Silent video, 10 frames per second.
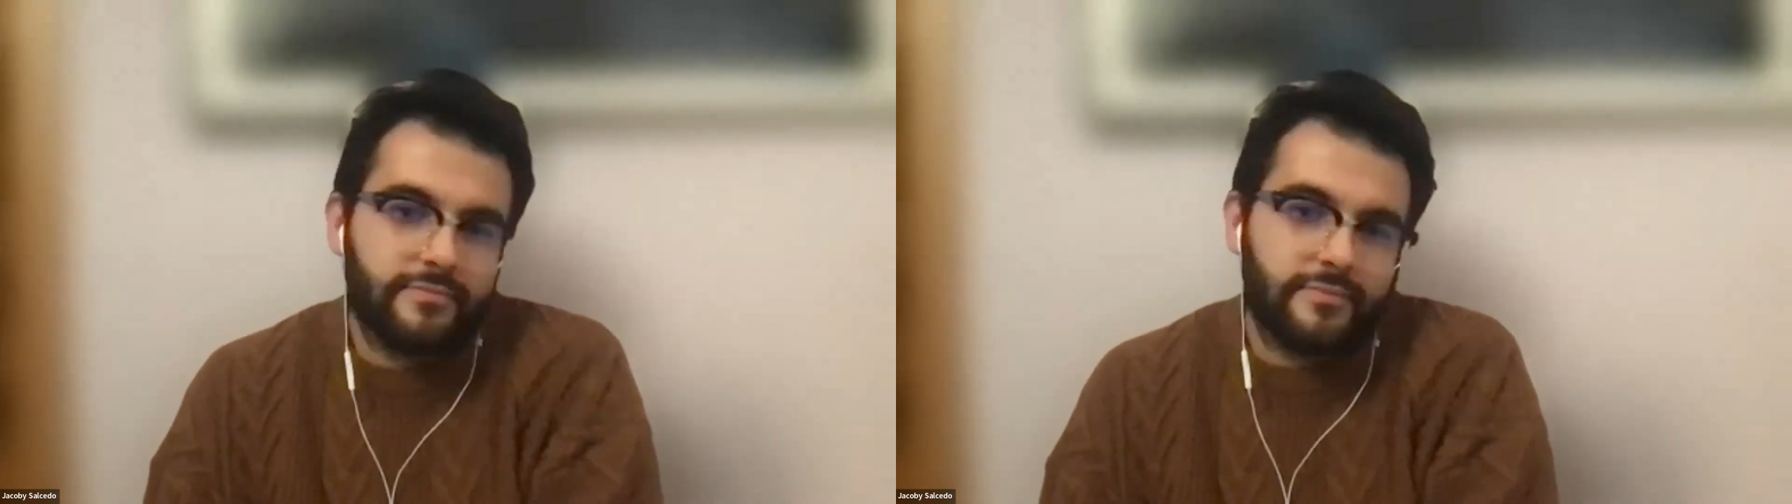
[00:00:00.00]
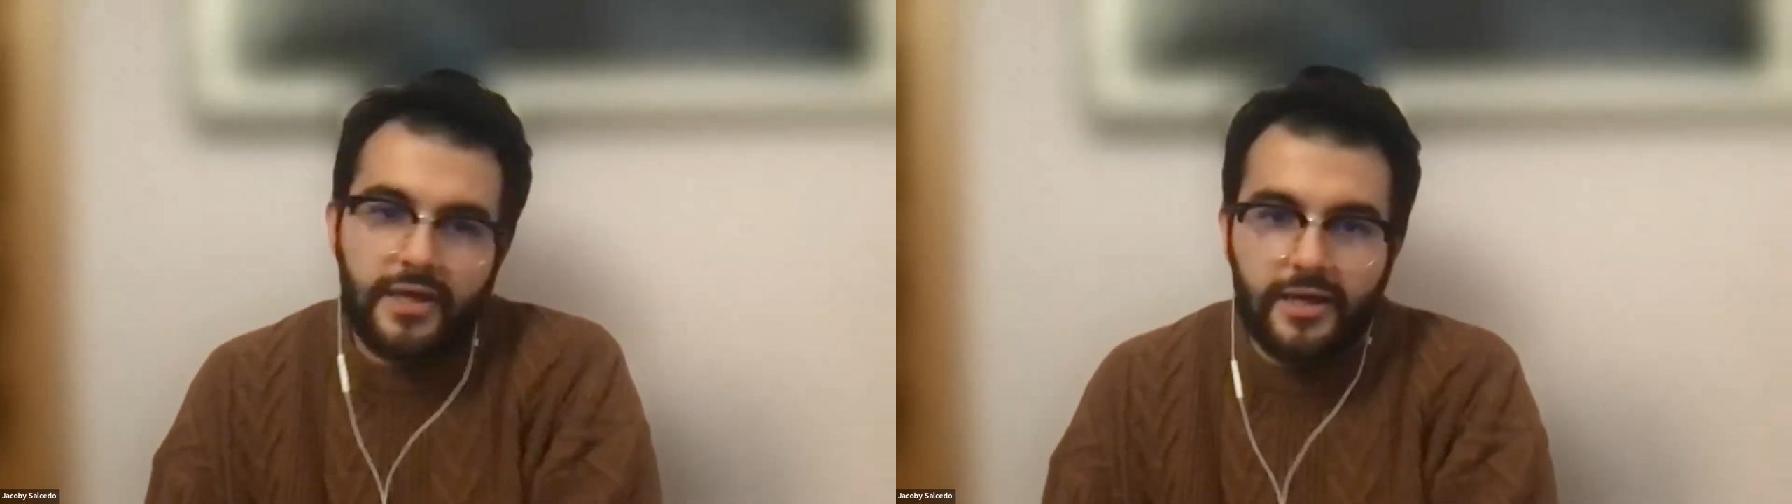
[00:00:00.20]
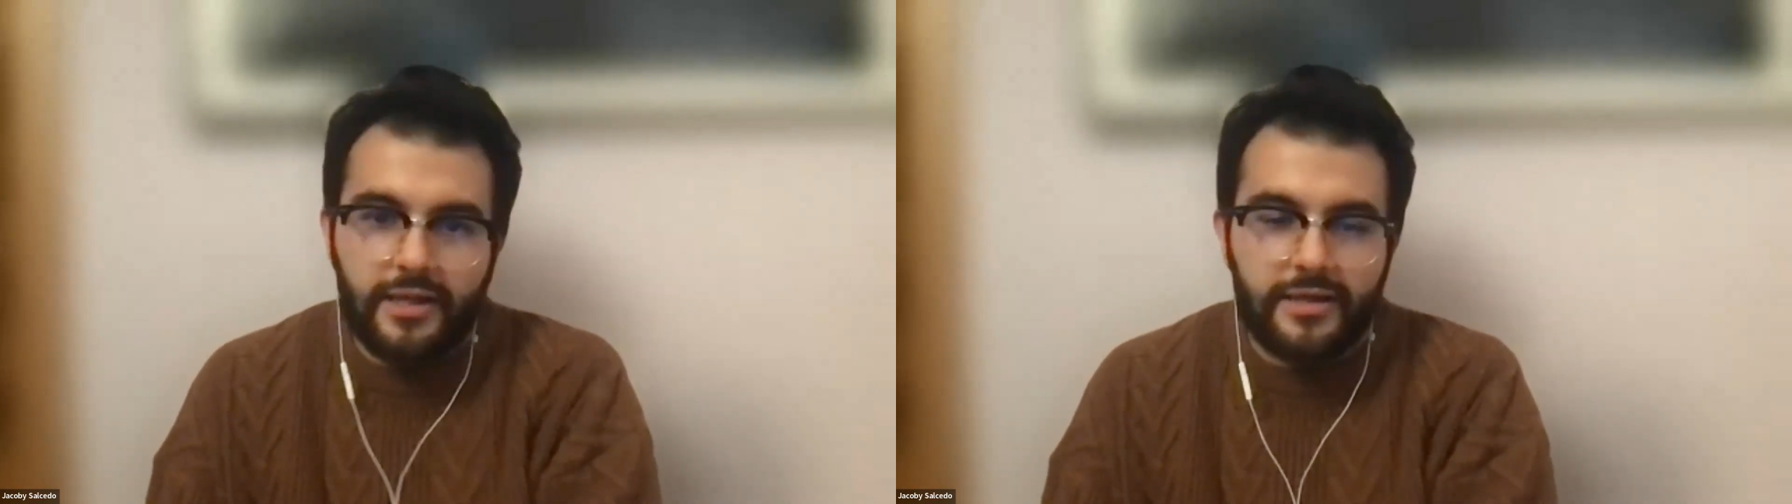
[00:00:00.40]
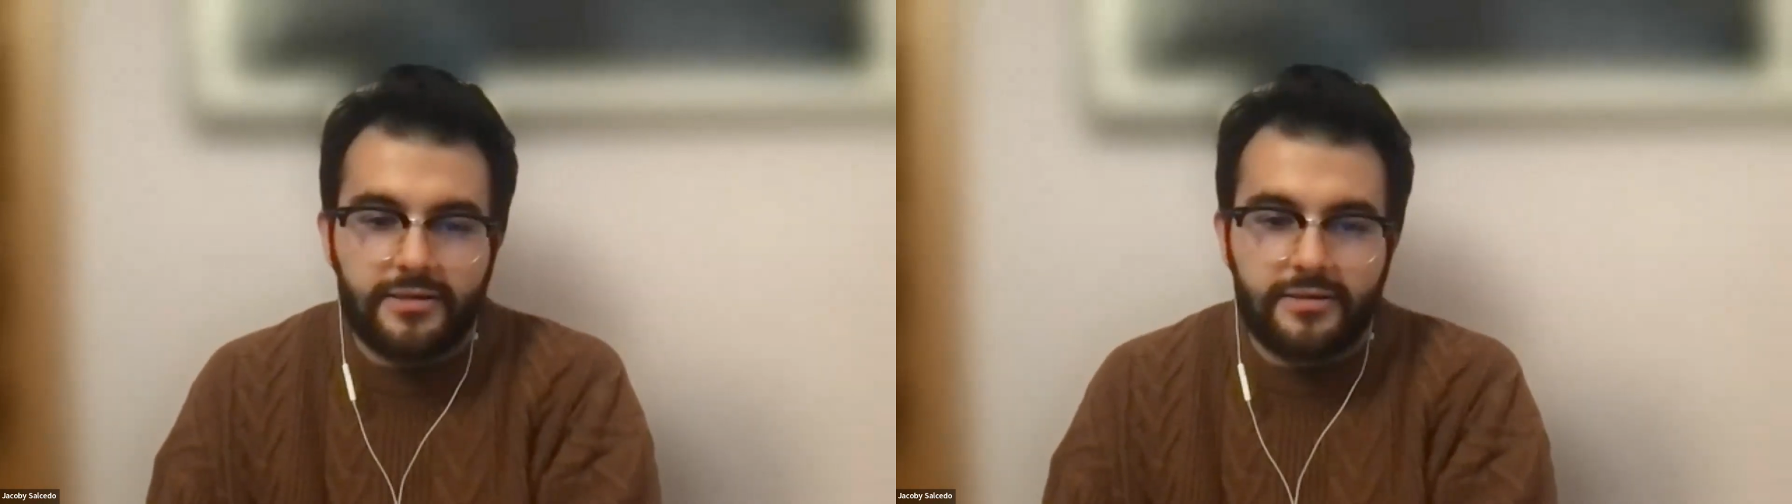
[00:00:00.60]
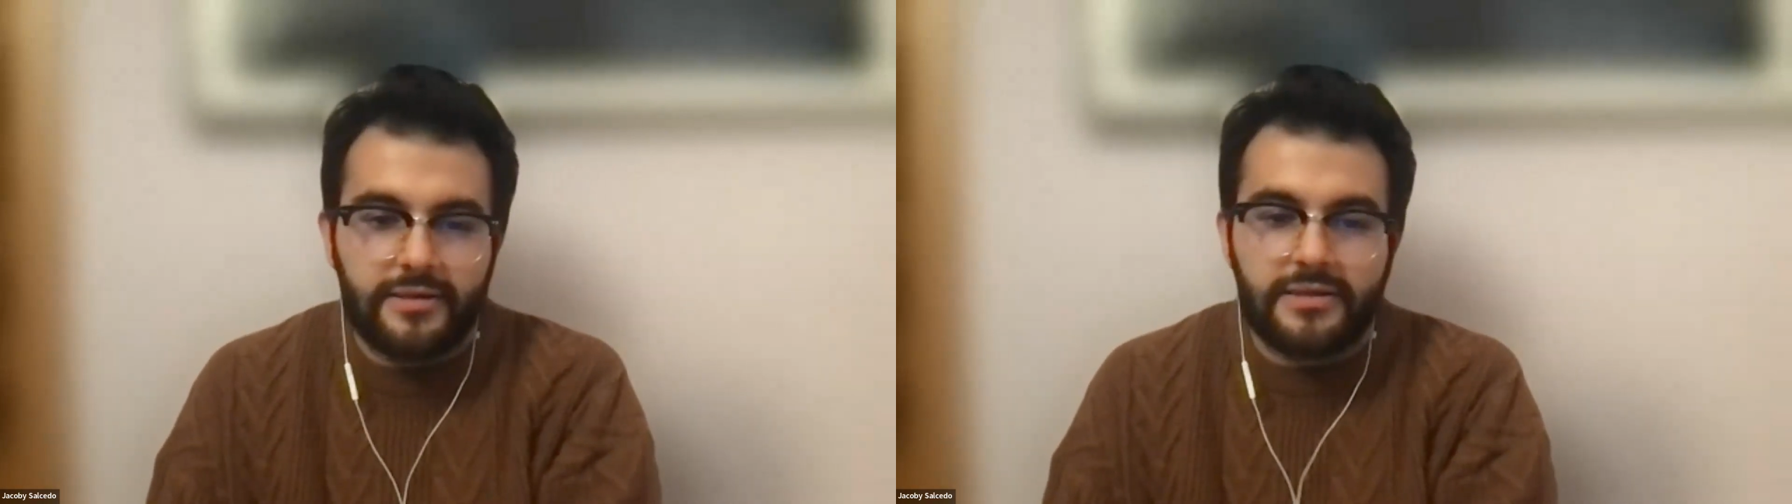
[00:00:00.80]
yeah, like
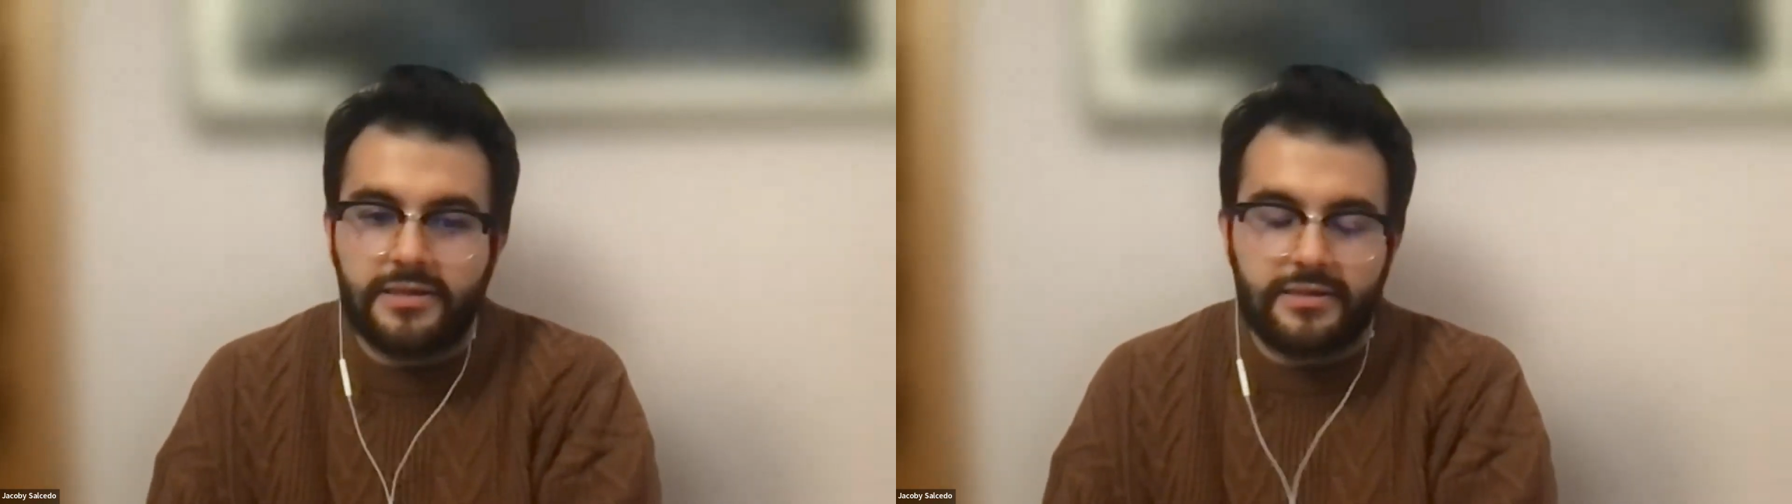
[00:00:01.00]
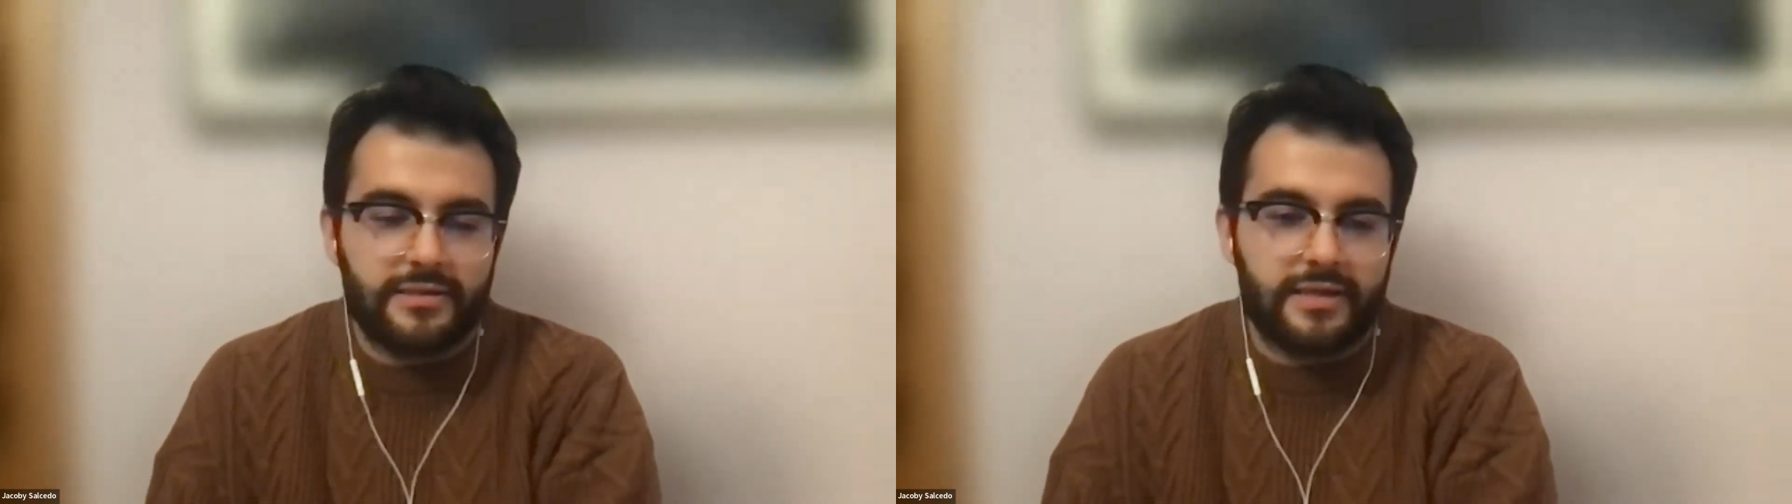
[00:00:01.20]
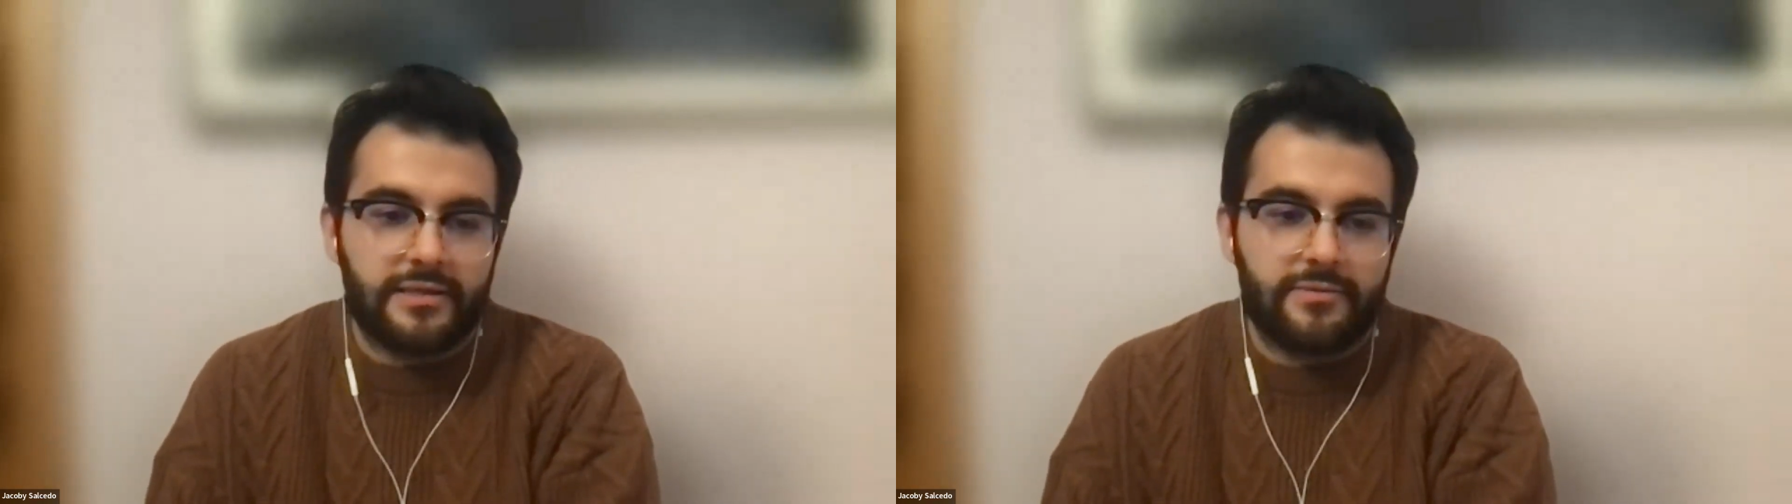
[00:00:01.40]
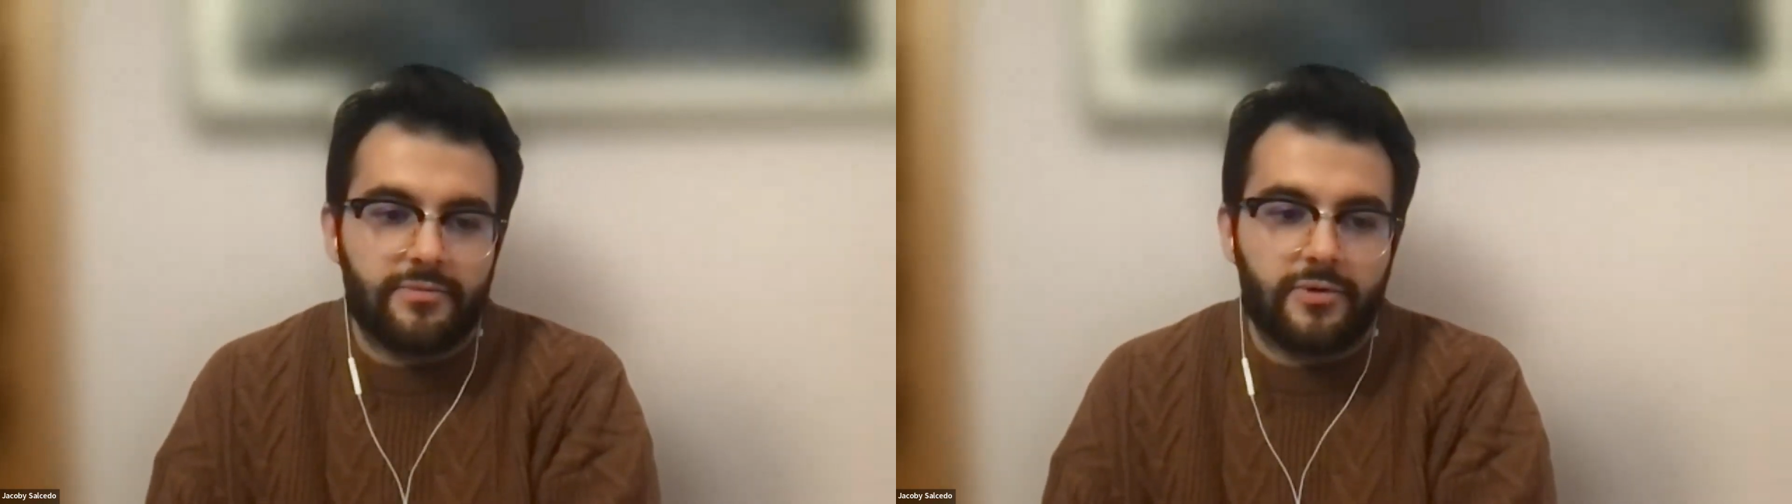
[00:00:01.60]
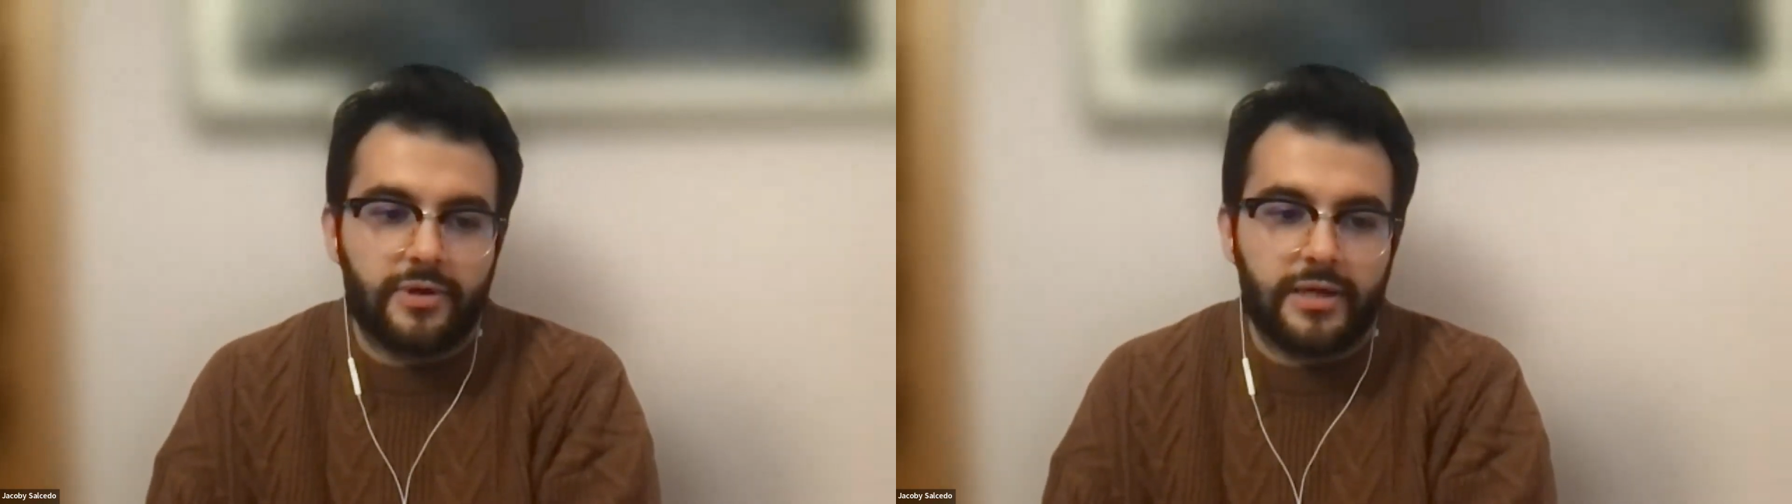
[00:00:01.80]
it's accessible.